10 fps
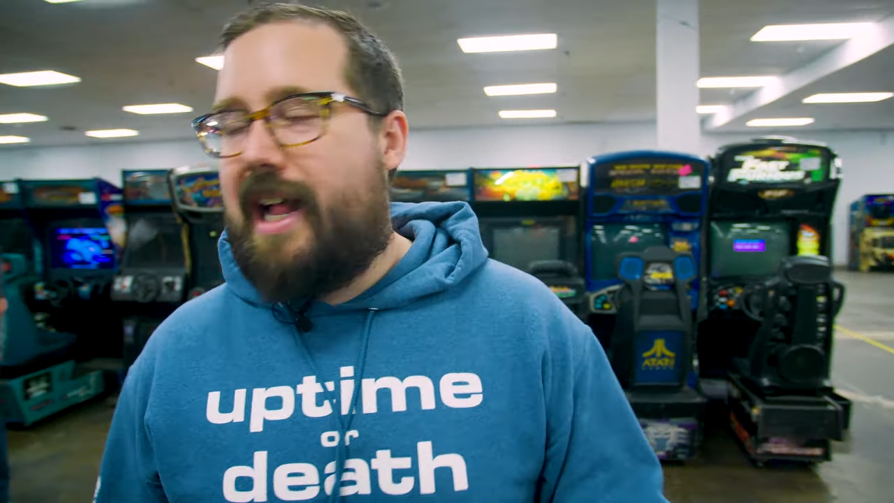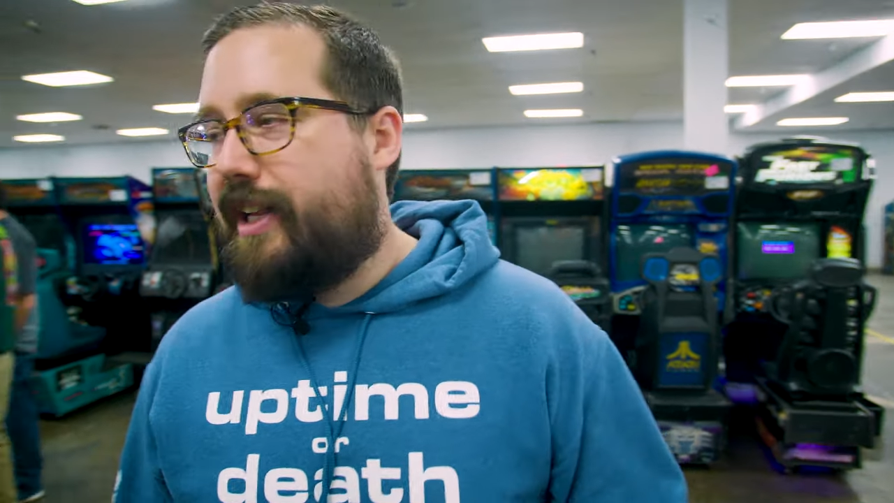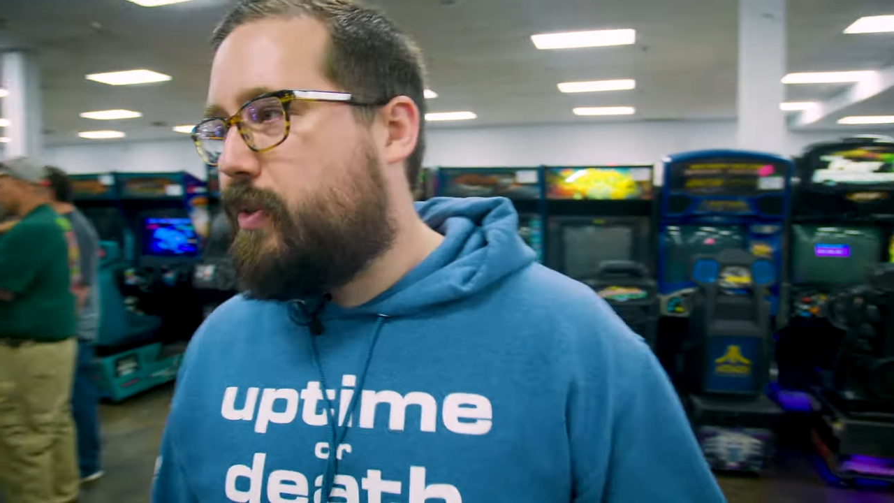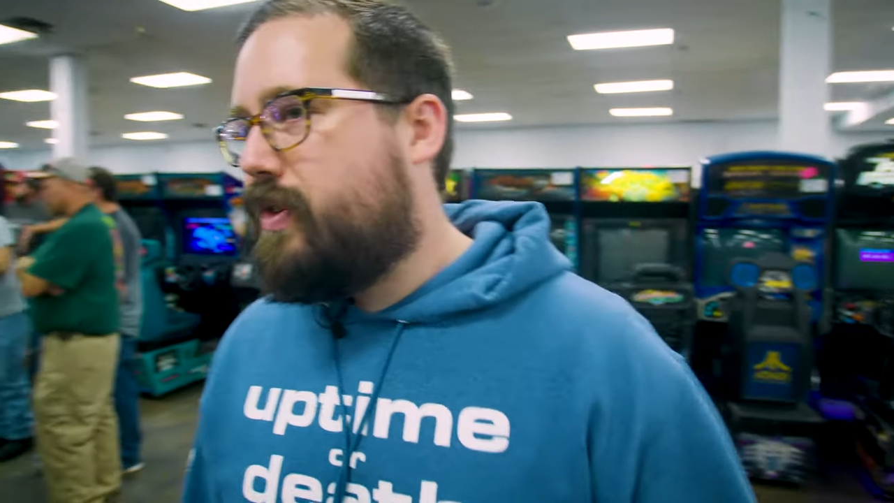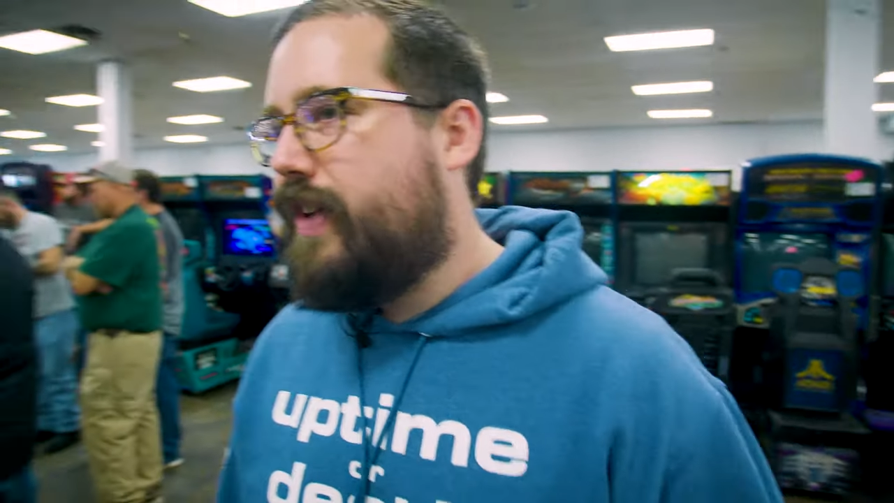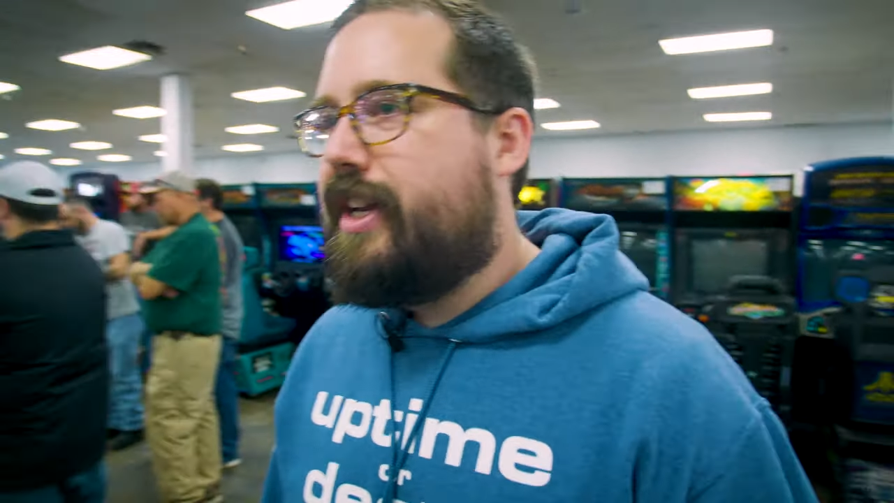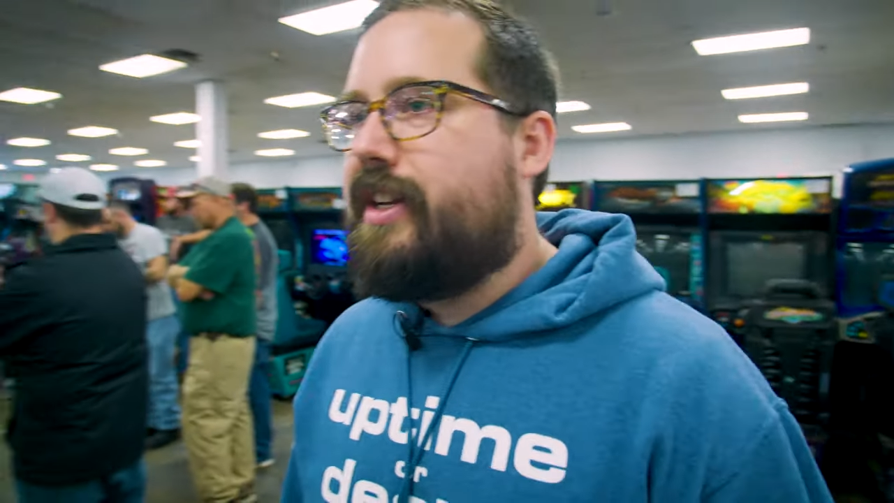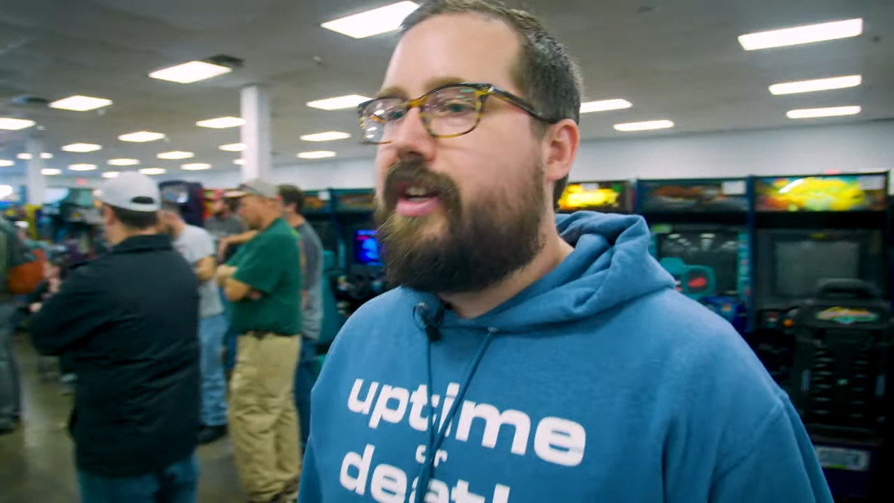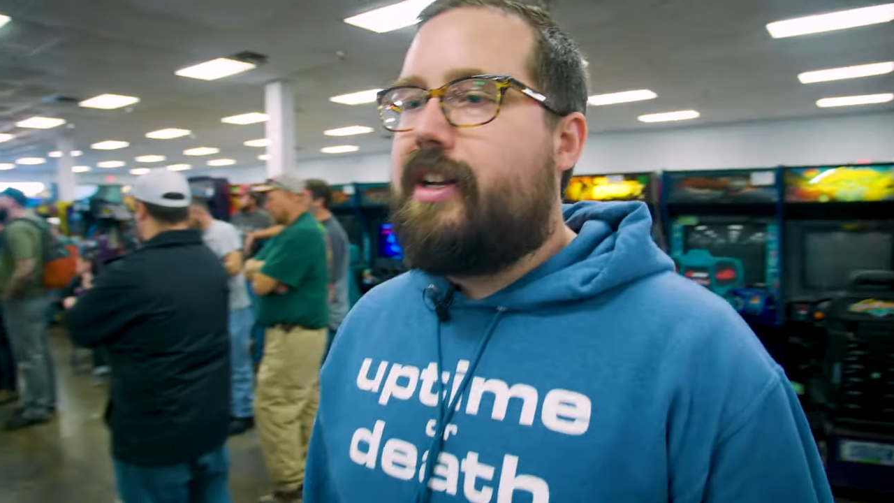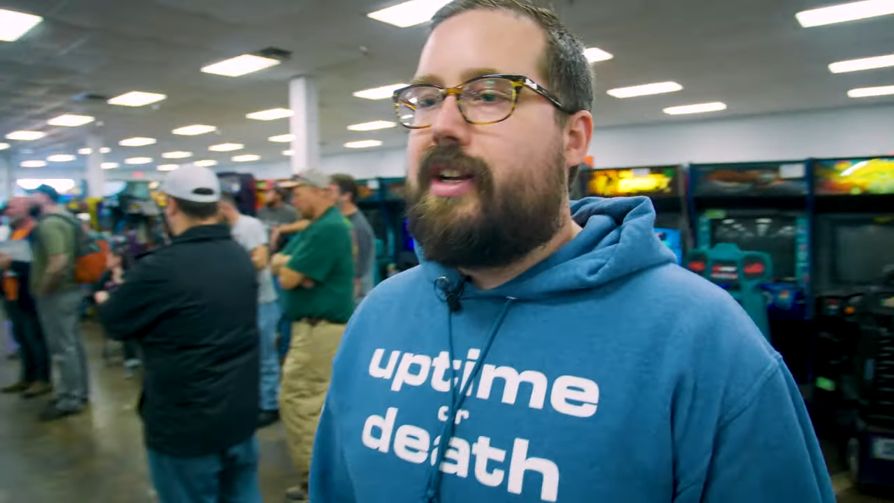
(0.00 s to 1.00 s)
Bally Valley
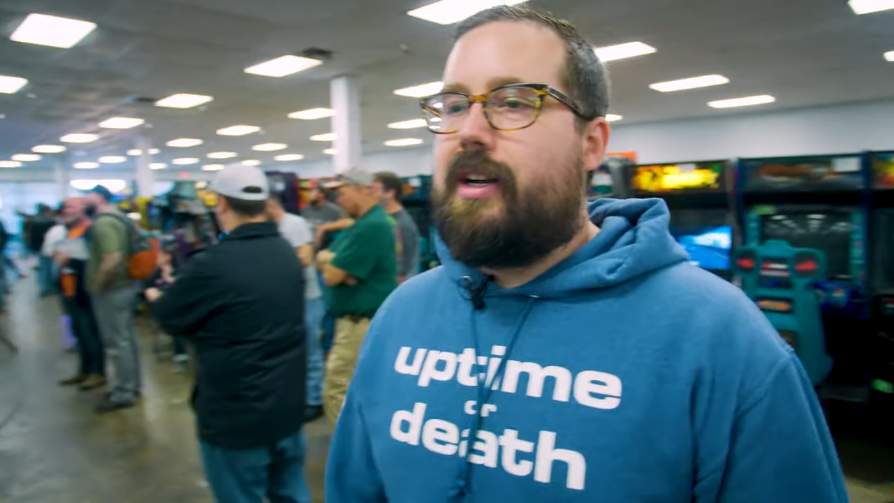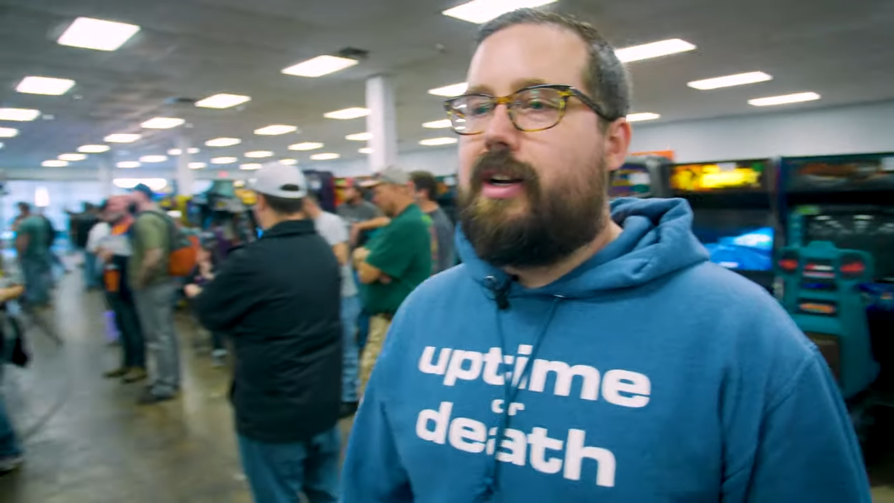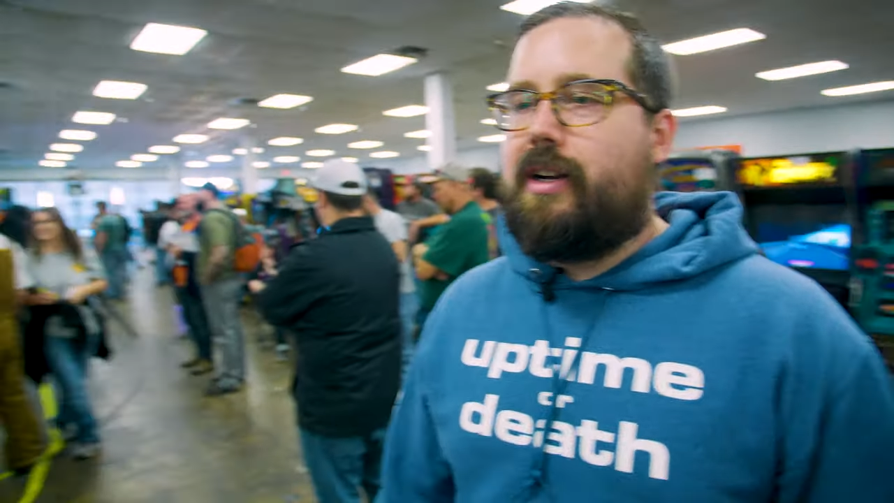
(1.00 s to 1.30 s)
Corvette.